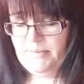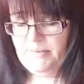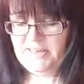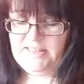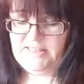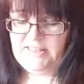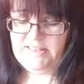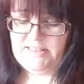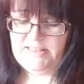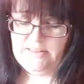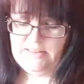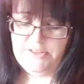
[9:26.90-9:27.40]
man.
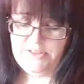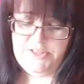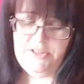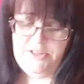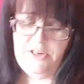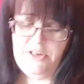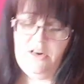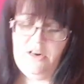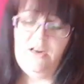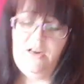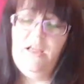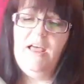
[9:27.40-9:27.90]
He is a little
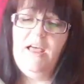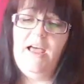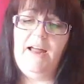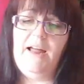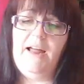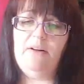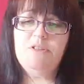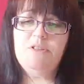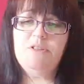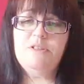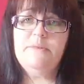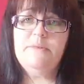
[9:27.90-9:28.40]
star.
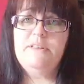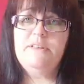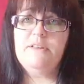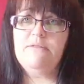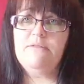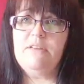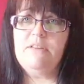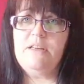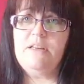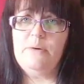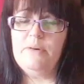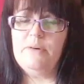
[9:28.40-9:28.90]
And also in the
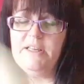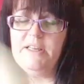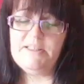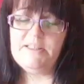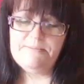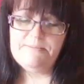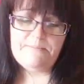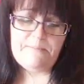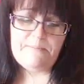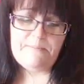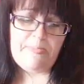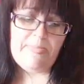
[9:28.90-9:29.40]
£3...
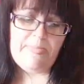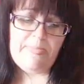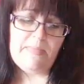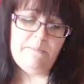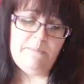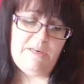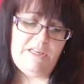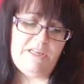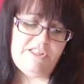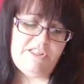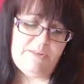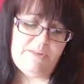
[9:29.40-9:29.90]

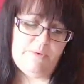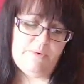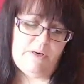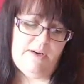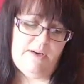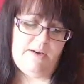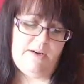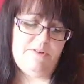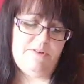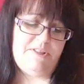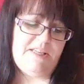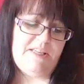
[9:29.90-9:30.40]
PG
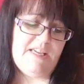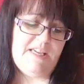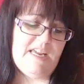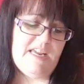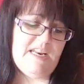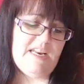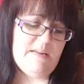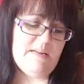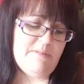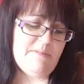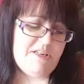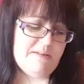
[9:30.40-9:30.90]
Wohouse, the
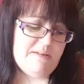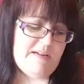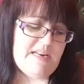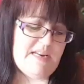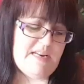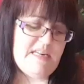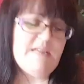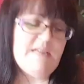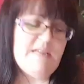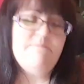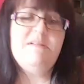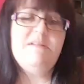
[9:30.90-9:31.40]

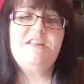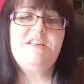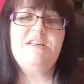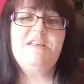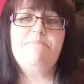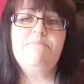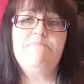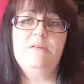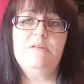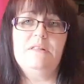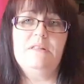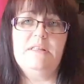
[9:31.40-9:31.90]

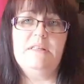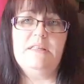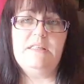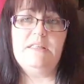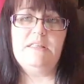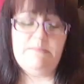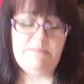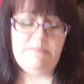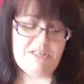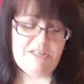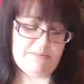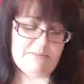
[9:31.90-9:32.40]

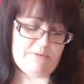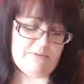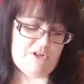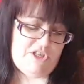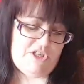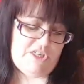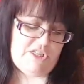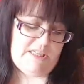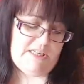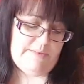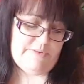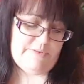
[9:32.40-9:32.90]
inimitable
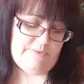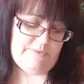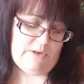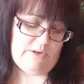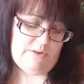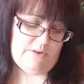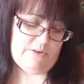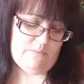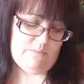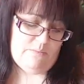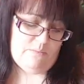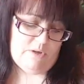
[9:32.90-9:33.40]
Jeeves,
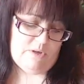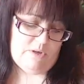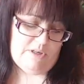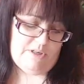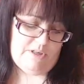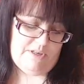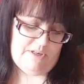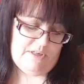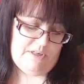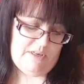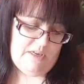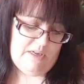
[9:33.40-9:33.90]
Volume
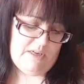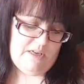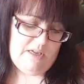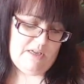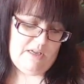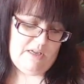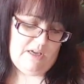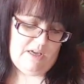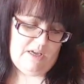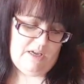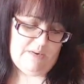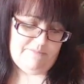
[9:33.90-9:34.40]
1,
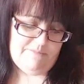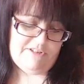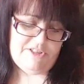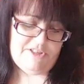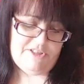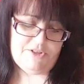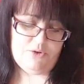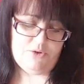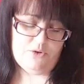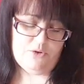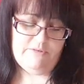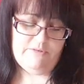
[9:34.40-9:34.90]
Unabridged
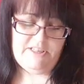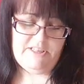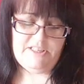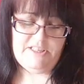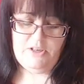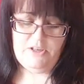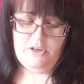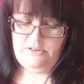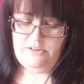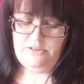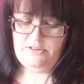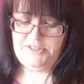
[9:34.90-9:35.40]
Stories,
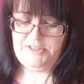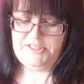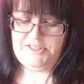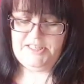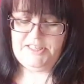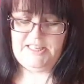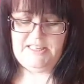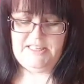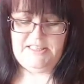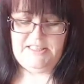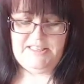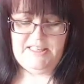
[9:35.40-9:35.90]
on
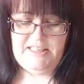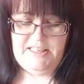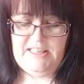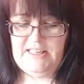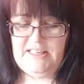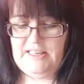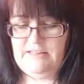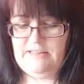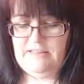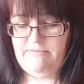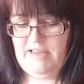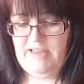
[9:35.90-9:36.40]

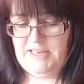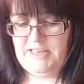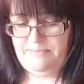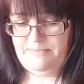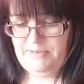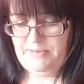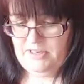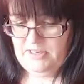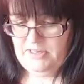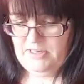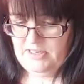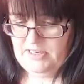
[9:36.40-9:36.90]
CD, read
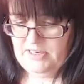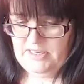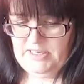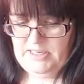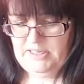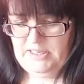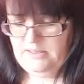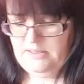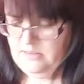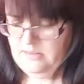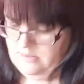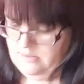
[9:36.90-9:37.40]

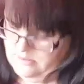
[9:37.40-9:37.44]
by